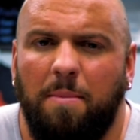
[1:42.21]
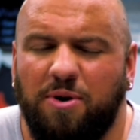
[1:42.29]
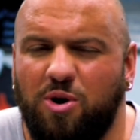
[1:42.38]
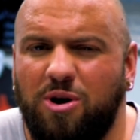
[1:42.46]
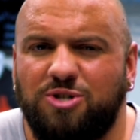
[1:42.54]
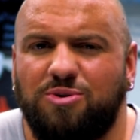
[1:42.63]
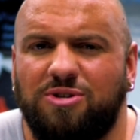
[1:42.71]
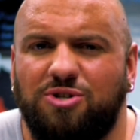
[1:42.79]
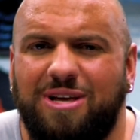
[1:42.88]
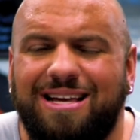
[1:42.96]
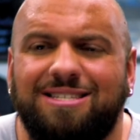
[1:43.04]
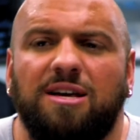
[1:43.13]
But you always wanna
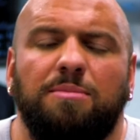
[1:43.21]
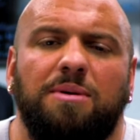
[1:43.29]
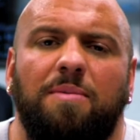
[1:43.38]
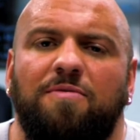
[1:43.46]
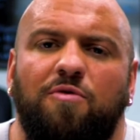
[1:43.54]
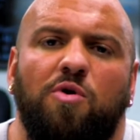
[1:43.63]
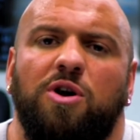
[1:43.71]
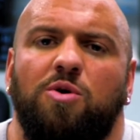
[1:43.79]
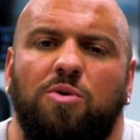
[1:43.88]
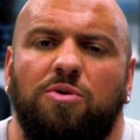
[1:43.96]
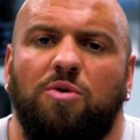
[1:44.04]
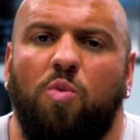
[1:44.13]
eat something before
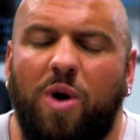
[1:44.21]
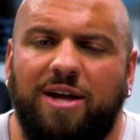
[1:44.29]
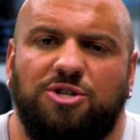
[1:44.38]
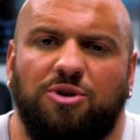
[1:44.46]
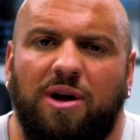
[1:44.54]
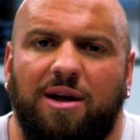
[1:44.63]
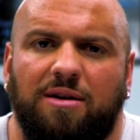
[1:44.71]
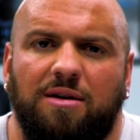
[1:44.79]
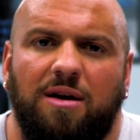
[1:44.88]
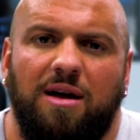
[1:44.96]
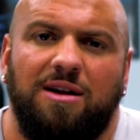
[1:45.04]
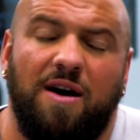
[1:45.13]
you weight train.
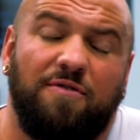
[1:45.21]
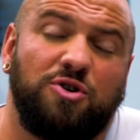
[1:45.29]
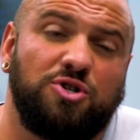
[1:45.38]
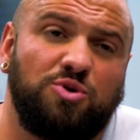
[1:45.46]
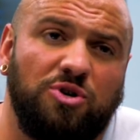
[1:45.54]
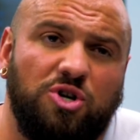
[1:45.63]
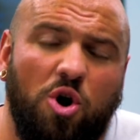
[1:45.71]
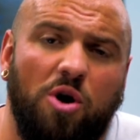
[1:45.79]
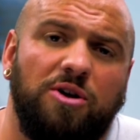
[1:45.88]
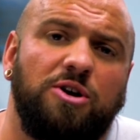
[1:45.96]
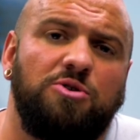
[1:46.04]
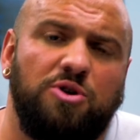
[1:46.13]
Now, if you're just doing
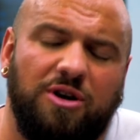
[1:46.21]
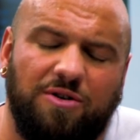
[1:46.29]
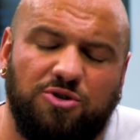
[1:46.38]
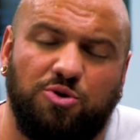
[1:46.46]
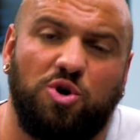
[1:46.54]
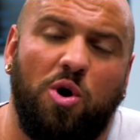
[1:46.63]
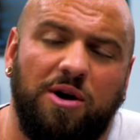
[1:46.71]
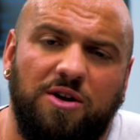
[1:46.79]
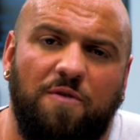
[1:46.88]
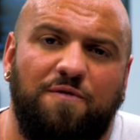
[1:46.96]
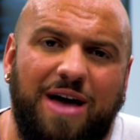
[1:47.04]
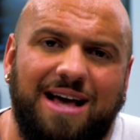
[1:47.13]
cardio, you can do
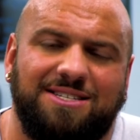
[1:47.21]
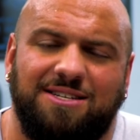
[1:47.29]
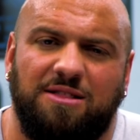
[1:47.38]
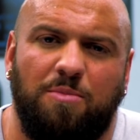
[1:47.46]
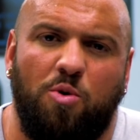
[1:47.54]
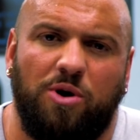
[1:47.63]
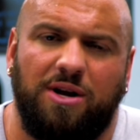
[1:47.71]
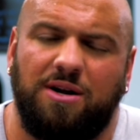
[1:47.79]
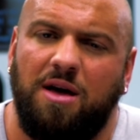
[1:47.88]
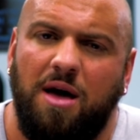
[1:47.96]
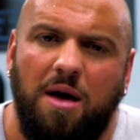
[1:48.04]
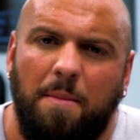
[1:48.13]
cardio fasted in the
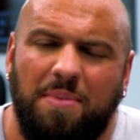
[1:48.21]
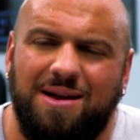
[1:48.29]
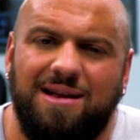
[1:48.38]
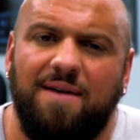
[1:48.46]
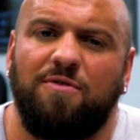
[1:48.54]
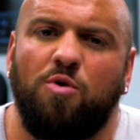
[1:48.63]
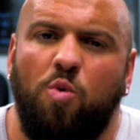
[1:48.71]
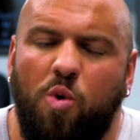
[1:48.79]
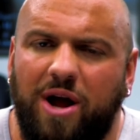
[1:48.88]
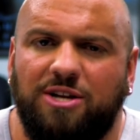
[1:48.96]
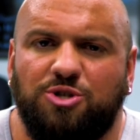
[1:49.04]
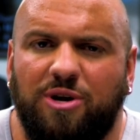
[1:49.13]
morning, but never
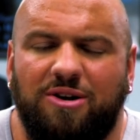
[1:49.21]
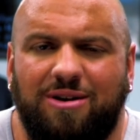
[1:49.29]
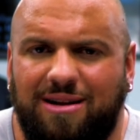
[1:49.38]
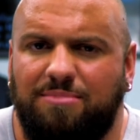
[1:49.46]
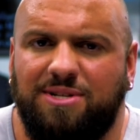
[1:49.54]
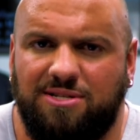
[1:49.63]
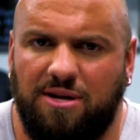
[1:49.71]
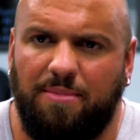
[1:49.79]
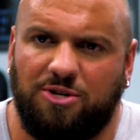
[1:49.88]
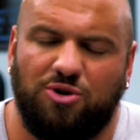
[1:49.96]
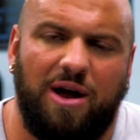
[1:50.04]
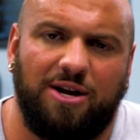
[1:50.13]
weight train on an empty
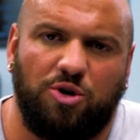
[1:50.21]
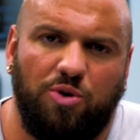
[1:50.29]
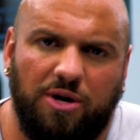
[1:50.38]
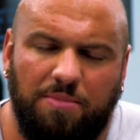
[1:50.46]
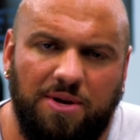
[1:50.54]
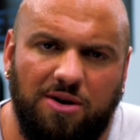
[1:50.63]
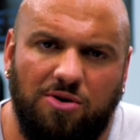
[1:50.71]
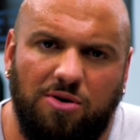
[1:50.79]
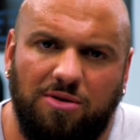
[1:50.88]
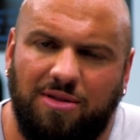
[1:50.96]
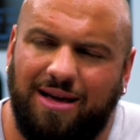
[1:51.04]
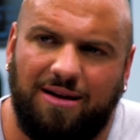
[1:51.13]
stomach. So I had a quick
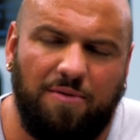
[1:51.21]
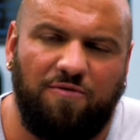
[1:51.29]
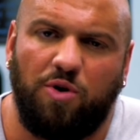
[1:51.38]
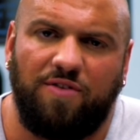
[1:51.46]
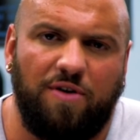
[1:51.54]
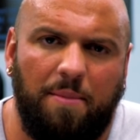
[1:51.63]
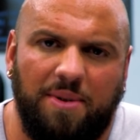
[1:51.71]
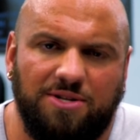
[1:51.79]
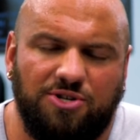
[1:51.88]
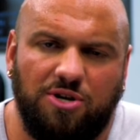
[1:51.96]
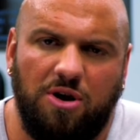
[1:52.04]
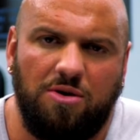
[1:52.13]
meal like 45
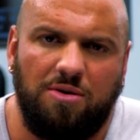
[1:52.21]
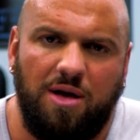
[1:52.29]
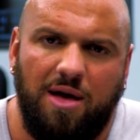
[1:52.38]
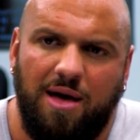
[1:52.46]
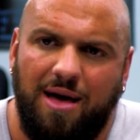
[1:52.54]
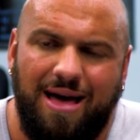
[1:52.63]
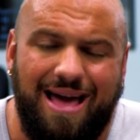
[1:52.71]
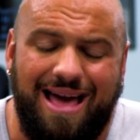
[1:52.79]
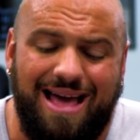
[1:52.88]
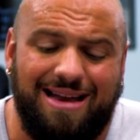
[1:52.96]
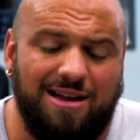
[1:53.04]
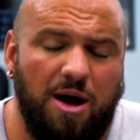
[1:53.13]
minutes ago,
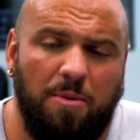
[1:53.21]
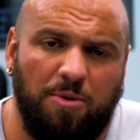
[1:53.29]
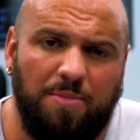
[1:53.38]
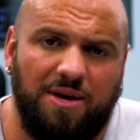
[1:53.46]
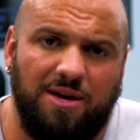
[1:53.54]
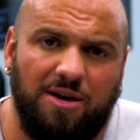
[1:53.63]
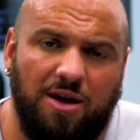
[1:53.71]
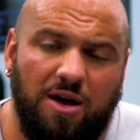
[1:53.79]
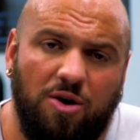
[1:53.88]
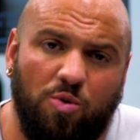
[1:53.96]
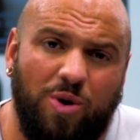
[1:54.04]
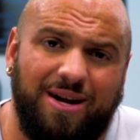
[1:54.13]
and now I'm gonna be
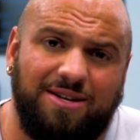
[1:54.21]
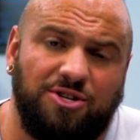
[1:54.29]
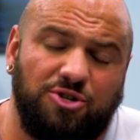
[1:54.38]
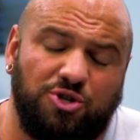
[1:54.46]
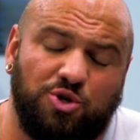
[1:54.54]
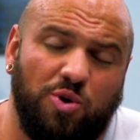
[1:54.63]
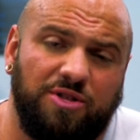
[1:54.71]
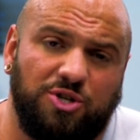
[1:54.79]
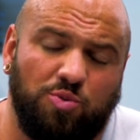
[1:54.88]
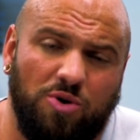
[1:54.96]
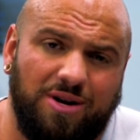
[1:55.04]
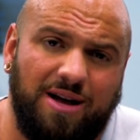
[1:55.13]
ready to destroy
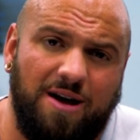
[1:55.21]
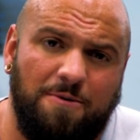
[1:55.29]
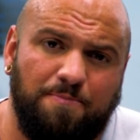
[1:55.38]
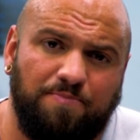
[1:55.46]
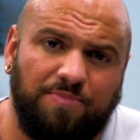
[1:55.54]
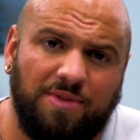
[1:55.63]
this workout.